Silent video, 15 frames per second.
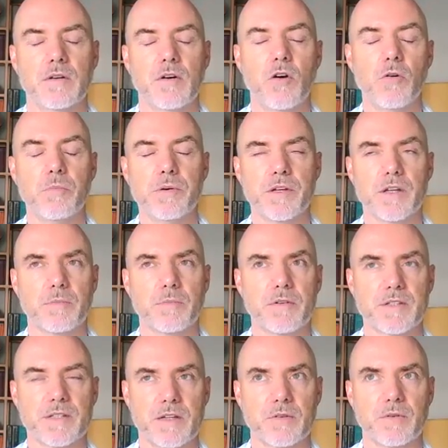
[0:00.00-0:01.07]
opened up
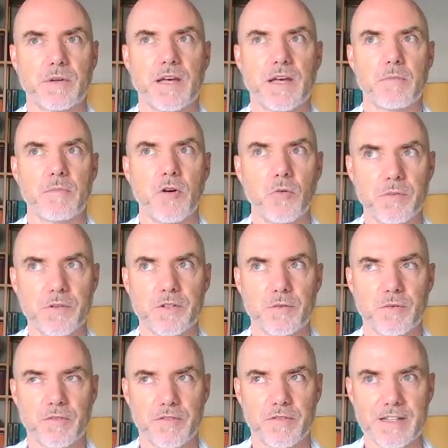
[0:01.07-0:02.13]
and said, okay, I'm open to
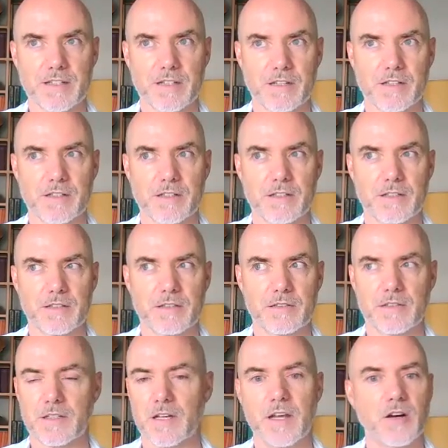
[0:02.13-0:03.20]
reflect on it,
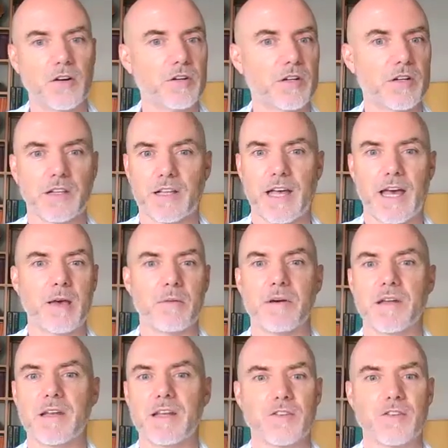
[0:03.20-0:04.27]
an uncle came
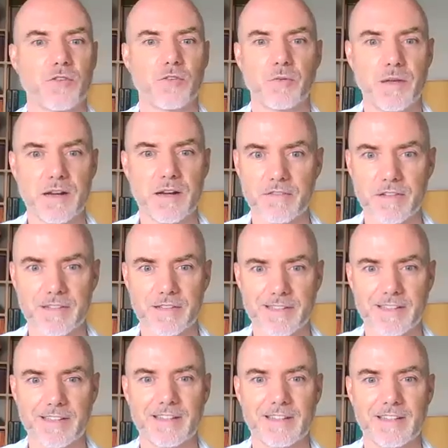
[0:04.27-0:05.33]
and he told me
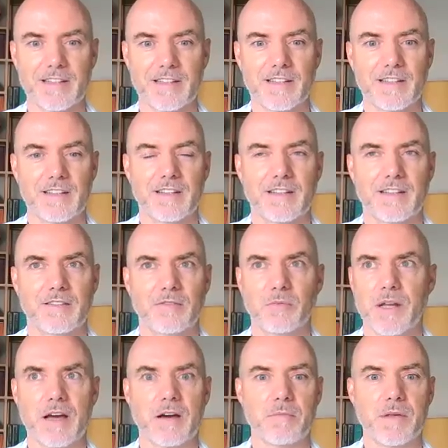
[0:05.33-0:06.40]
everything
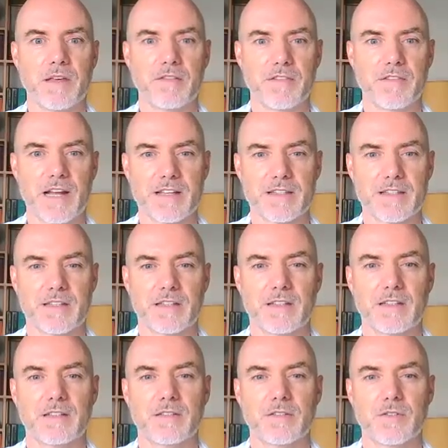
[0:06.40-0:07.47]
without me even
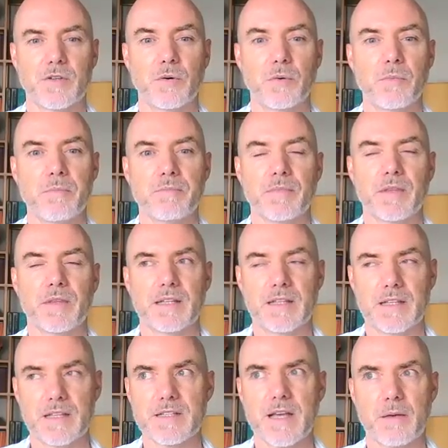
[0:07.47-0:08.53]
asking. So
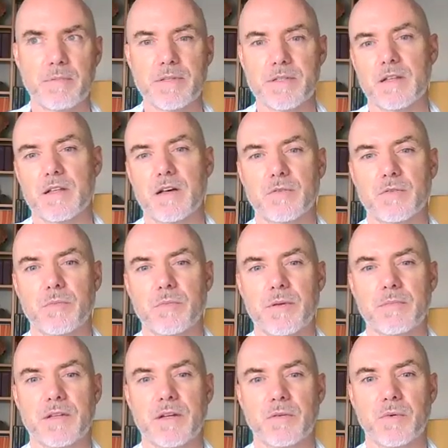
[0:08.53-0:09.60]
this happens a lot with
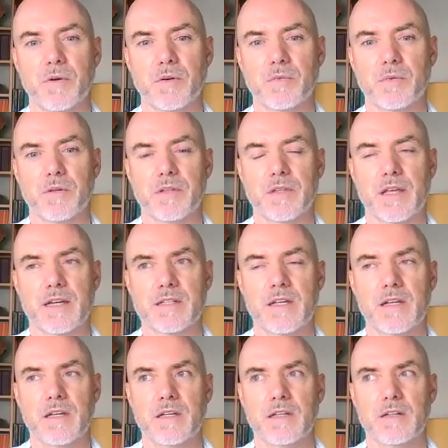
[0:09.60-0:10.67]
people I work with, that
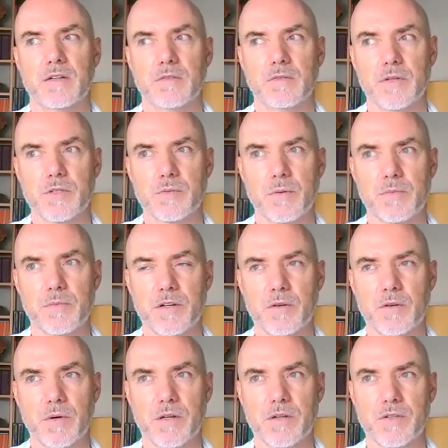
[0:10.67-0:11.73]
once we bring
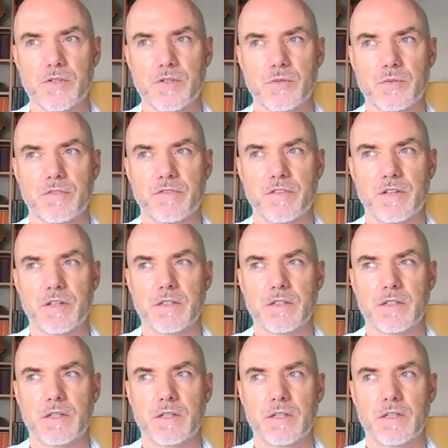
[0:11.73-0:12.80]
awareness to a
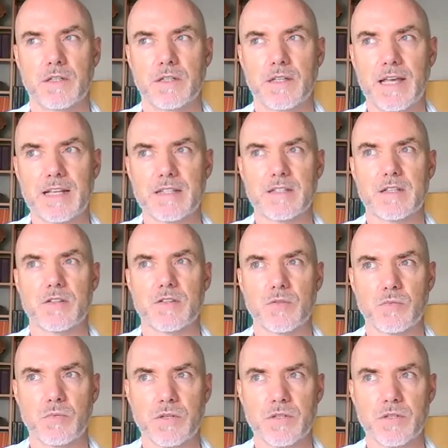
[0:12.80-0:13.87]
field, the ancestors